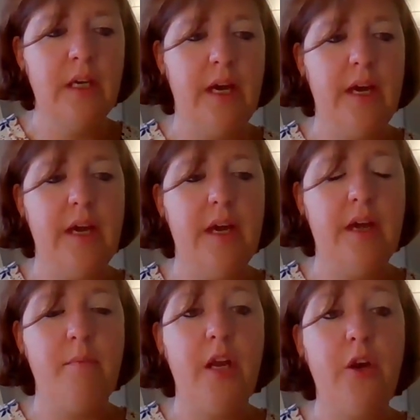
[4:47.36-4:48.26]

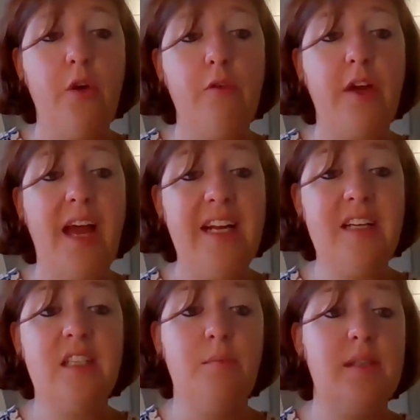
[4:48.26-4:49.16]
and over
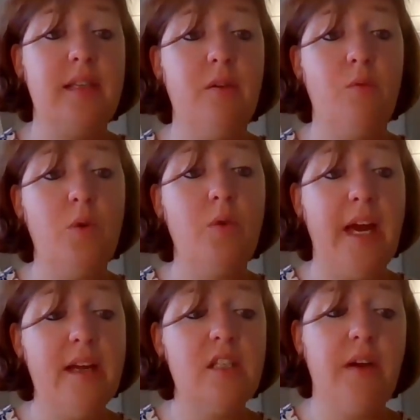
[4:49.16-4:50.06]
80% will
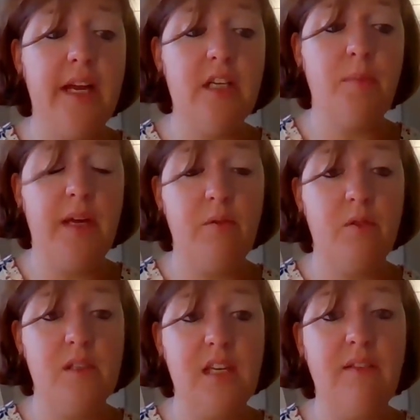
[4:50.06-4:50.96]
get to a
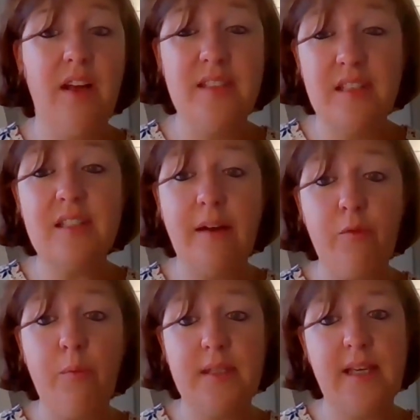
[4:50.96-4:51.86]
HbA1c of less than
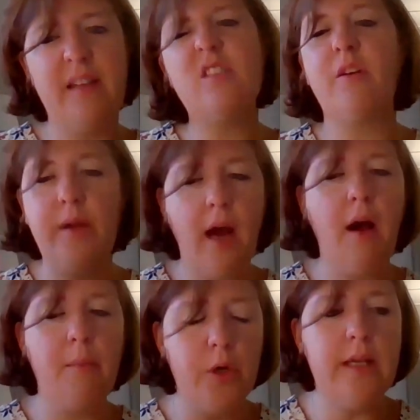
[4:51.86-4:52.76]
7%. So in
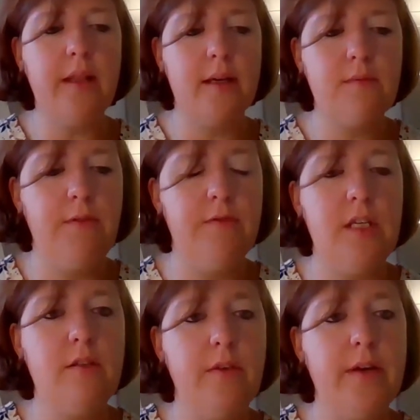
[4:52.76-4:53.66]
our money, that's
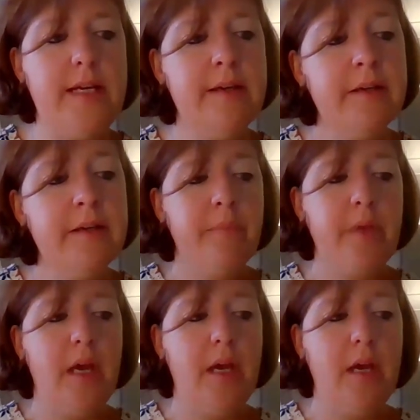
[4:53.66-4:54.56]
53,
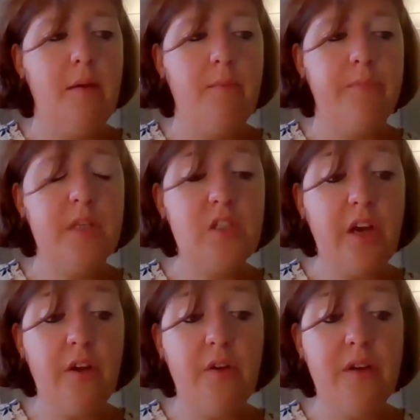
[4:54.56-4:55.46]

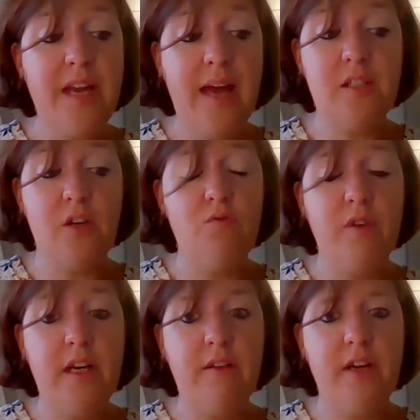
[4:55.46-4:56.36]
So
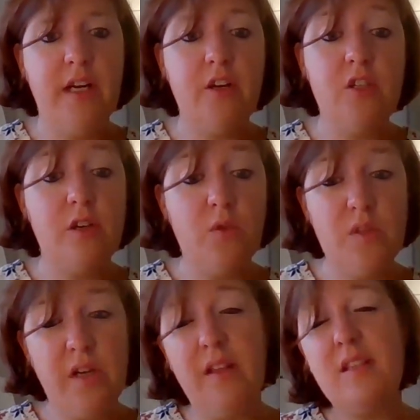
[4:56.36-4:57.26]
really, really good. And
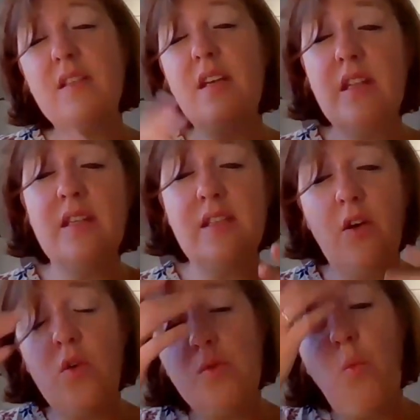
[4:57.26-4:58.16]
also this
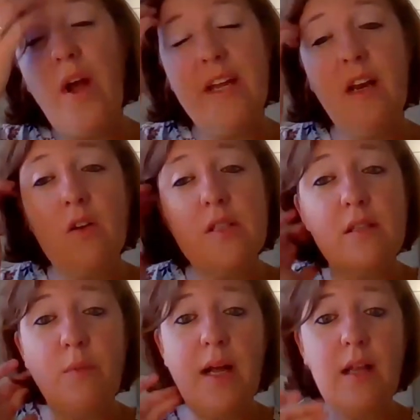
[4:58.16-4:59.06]
also weight loss
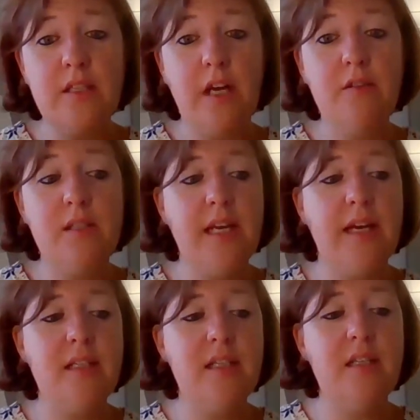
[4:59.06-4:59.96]
as well
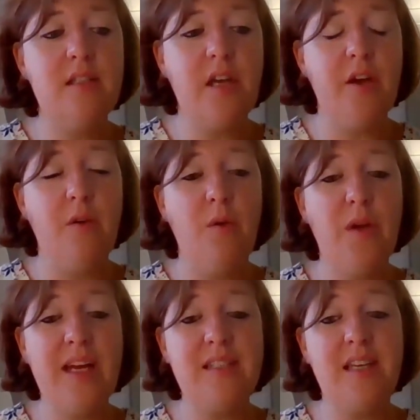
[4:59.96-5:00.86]
associated. So
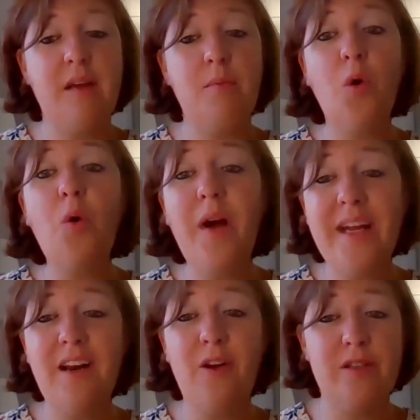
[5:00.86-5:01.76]
getting more
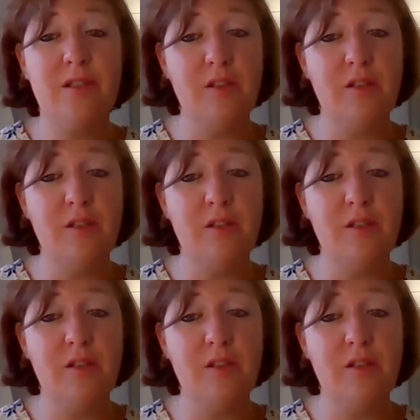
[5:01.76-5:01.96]
weight loss